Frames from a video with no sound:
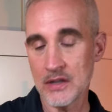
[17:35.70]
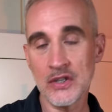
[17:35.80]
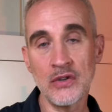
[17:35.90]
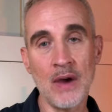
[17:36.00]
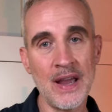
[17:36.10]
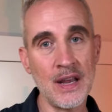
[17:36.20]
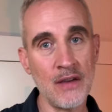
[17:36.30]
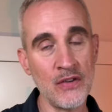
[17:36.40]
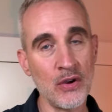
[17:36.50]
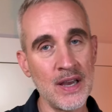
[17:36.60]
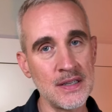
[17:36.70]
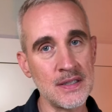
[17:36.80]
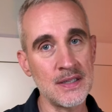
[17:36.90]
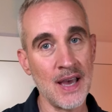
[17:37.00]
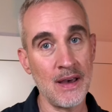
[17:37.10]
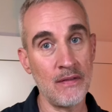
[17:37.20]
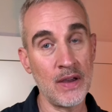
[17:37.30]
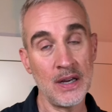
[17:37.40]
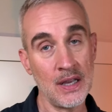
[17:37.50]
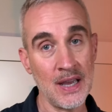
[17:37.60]
do any of your guests have
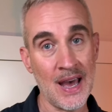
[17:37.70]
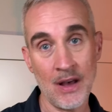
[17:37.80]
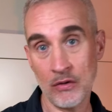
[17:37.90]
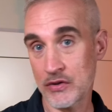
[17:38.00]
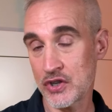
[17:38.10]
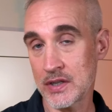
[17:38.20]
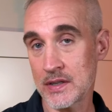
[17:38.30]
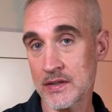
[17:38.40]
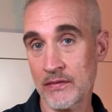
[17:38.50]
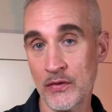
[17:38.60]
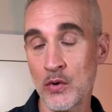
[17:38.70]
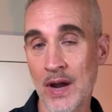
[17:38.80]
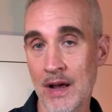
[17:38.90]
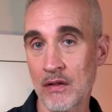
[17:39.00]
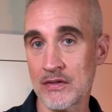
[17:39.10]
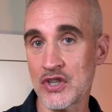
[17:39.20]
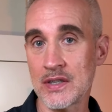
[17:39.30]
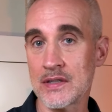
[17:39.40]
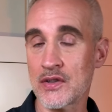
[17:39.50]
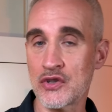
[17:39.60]
any allergies, food
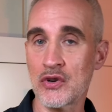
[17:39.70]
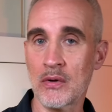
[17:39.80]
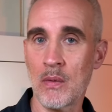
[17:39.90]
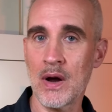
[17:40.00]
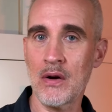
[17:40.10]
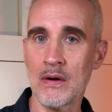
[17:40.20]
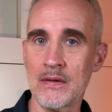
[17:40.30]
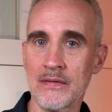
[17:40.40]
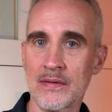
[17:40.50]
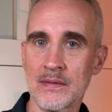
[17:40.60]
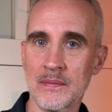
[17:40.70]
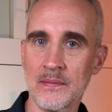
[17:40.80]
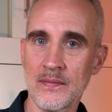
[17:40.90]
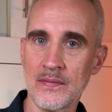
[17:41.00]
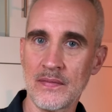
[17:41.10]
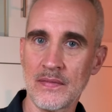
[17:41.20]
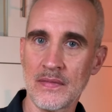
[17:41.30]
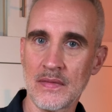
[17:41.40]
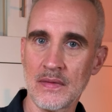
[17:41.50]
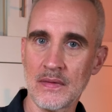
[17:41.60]
allergies that you're aware
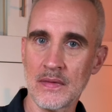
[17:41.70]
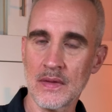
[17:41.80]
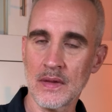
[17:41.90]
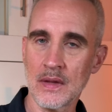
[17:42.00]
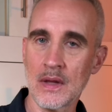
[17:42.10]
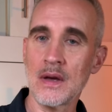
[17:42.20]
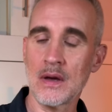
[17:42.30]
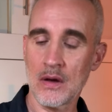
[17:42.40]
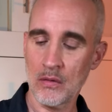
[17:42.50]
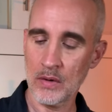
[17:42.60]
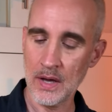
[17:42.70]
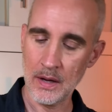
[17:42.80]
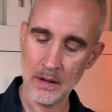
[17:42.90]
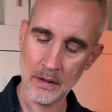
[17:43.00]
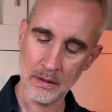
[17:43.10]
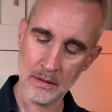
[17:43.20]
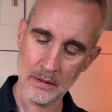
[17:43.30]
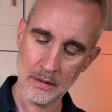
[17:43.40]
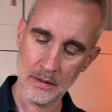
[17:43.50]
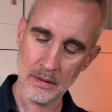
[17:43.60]
of?
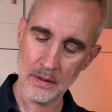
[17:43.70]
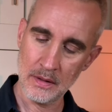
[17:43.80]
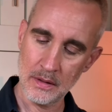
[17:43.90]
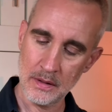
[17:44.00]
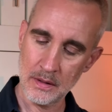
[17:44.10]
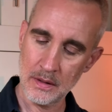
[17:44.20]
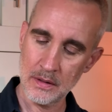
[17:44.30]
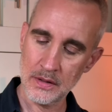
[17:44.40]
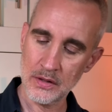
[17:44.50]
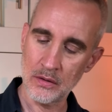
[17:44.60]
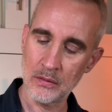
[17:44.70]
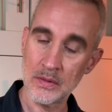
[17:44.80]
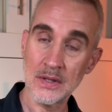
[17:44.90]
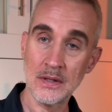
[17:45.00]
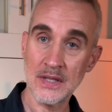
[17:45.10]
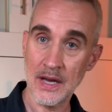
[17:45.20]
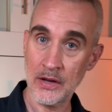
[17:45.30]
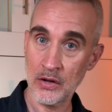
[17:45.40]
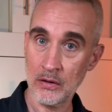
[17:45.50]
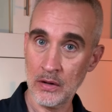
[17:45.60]
Okay, so
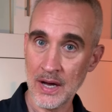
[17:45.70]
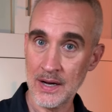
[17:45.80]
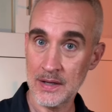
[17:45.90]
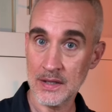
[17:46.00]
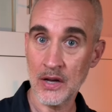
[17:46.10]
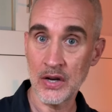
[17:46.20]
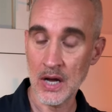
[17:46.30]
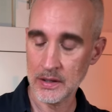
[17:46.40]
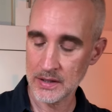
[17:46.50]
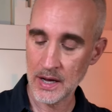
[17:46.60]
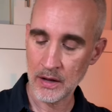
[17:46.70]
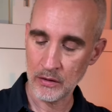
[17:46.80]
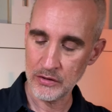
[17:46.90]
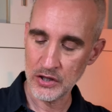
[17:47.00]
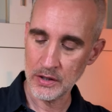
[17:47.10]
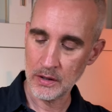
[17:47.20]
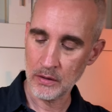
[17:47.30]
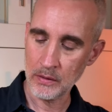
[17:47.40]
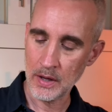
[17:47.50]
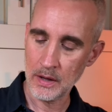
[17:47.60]
Daniel has a nut allergy.
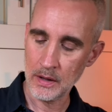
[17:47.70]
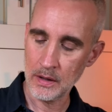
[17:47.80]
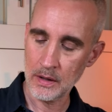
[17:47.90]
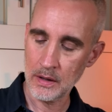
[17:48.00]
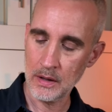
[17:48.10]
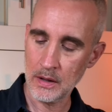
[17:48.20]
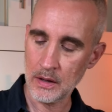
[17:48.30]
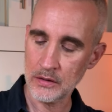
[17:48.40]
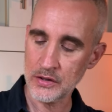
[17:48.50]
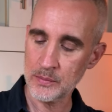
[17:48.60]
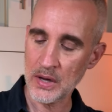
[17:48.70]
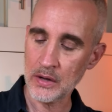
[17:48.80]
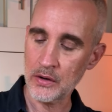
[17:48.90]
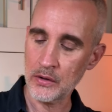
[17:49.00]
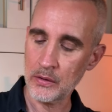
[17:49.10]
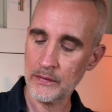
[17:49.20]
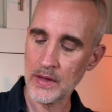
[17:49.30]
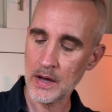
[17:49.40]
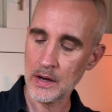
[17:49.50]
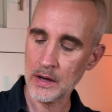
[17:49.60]
Okay, I'll just make a note of
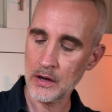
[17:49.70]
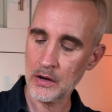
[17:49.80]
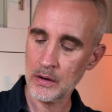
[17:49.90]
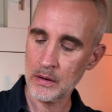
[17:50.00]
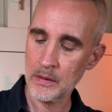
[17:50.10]
that here.